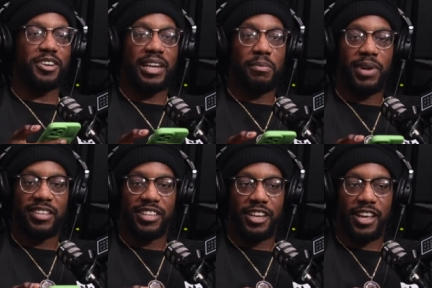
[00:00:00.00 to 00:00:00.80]
you go to the
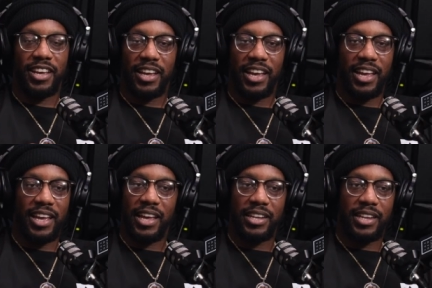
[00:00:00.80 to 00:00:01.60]
places, it,
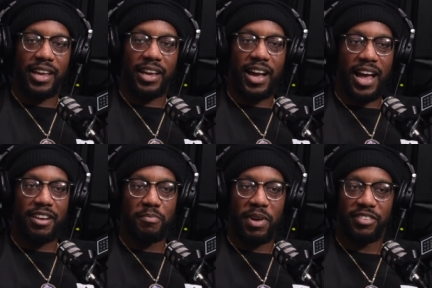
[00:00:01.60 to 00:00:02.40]
it, it, it kind
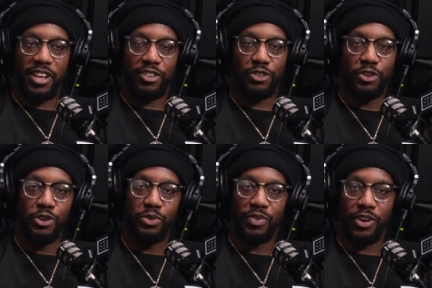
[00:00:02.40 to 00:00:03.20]
of messes,
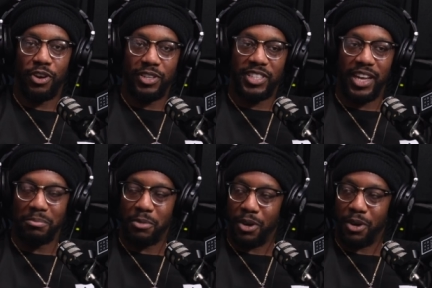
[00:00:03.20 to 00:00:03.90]
excuse of with your thing,